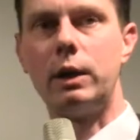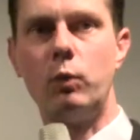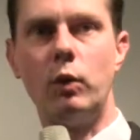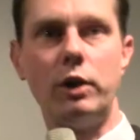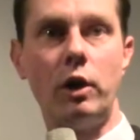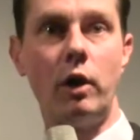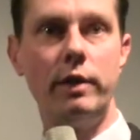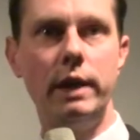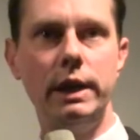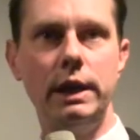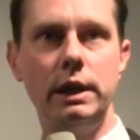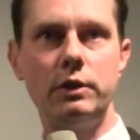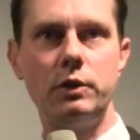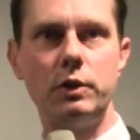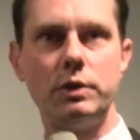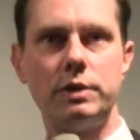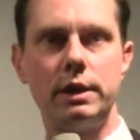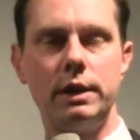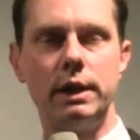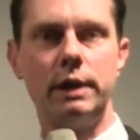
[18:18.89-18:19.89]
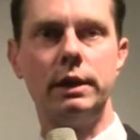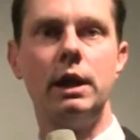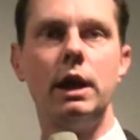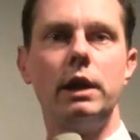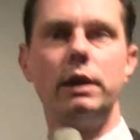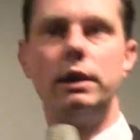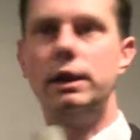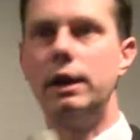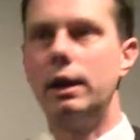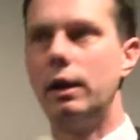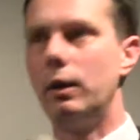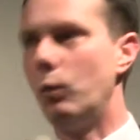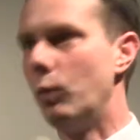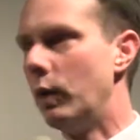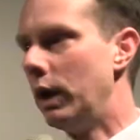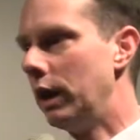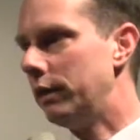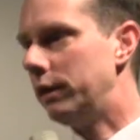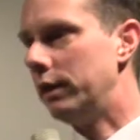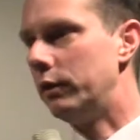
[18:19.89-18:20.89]
What are they interested in?
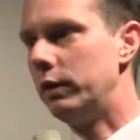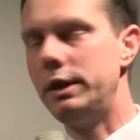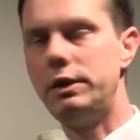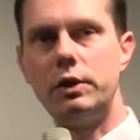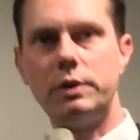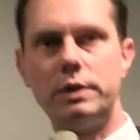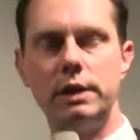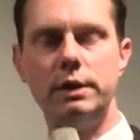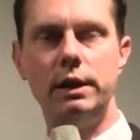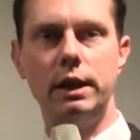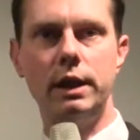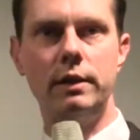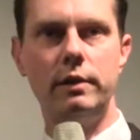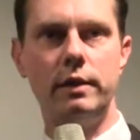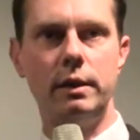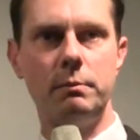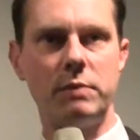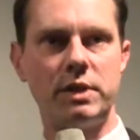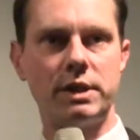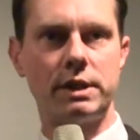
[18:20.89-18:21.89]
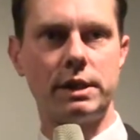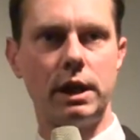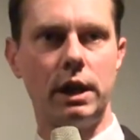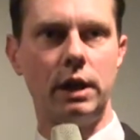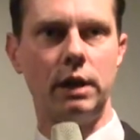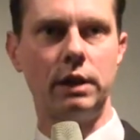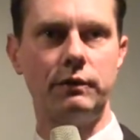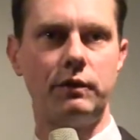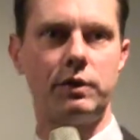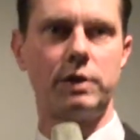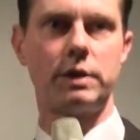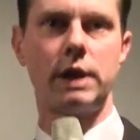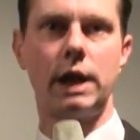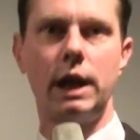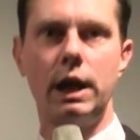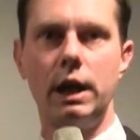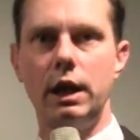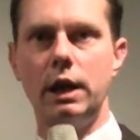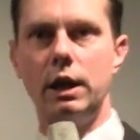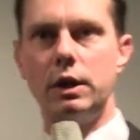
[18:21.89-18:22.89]
Well, they're interested in themselves.
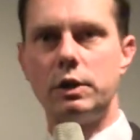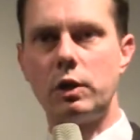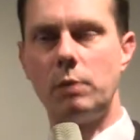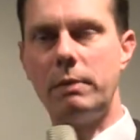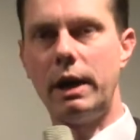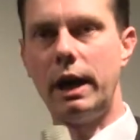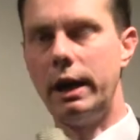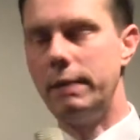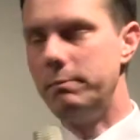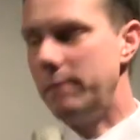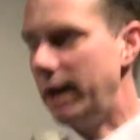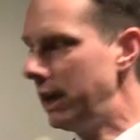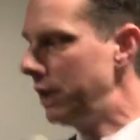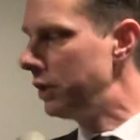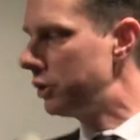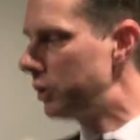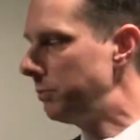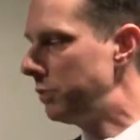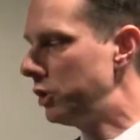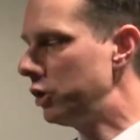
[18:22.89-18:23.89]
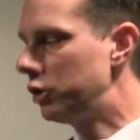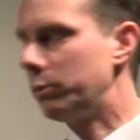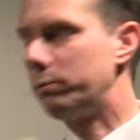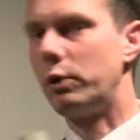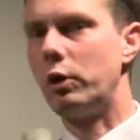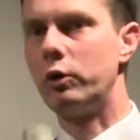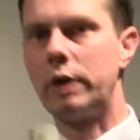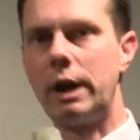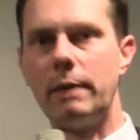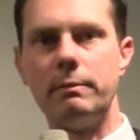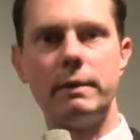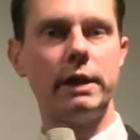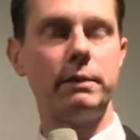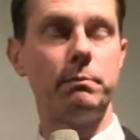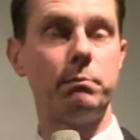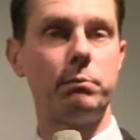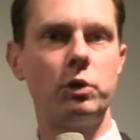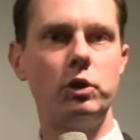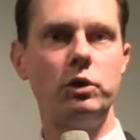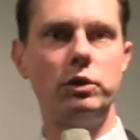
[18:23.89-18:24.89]
So I made a computer program
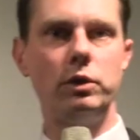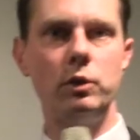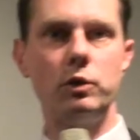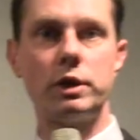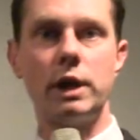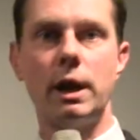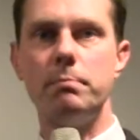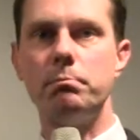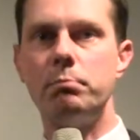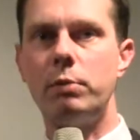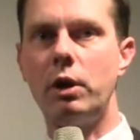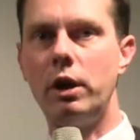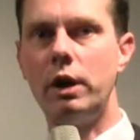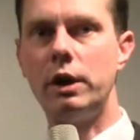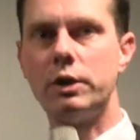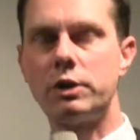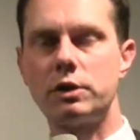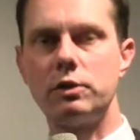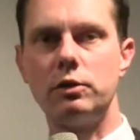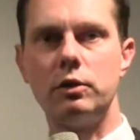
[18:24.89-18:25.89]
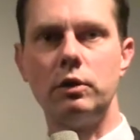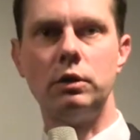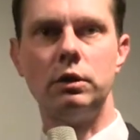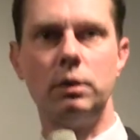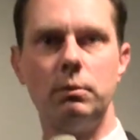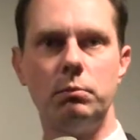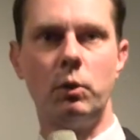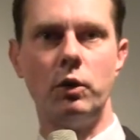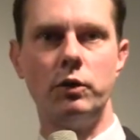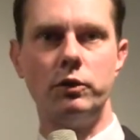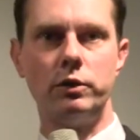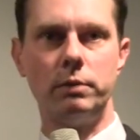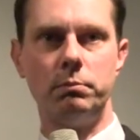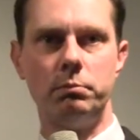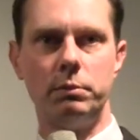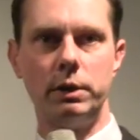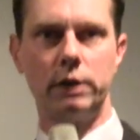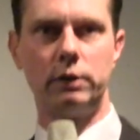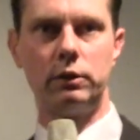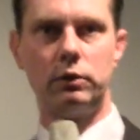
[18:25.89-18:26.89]
that produced personal
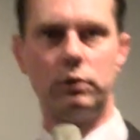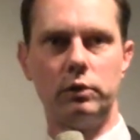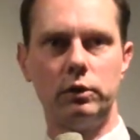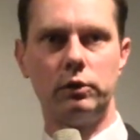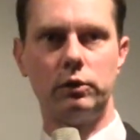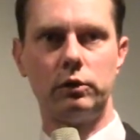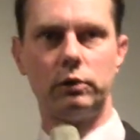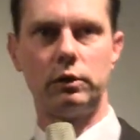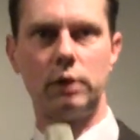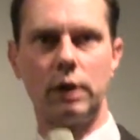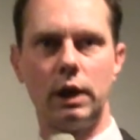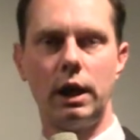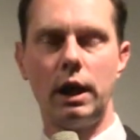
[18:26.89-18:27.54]
Mondrian pictures.